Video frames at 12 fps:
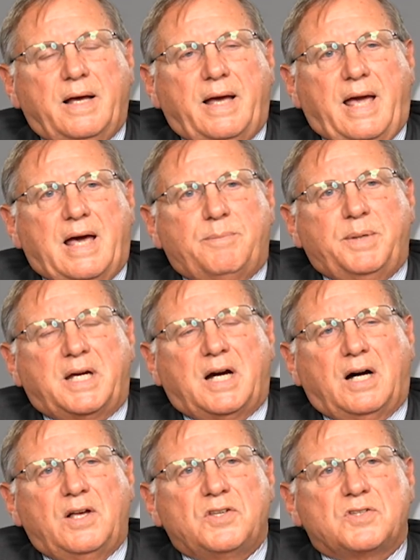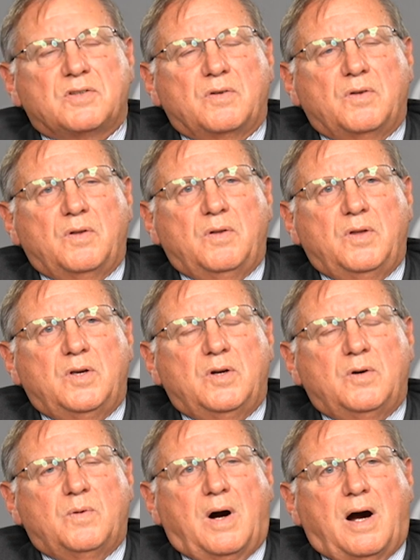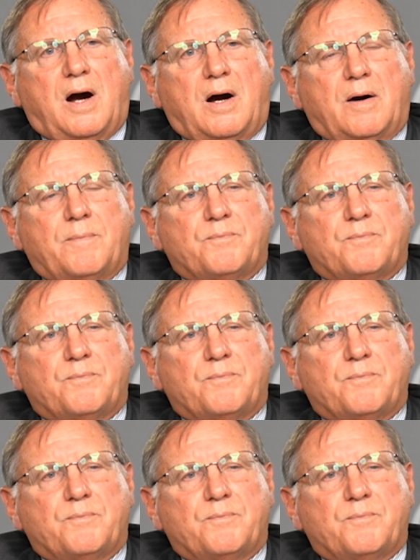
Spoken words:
And because you are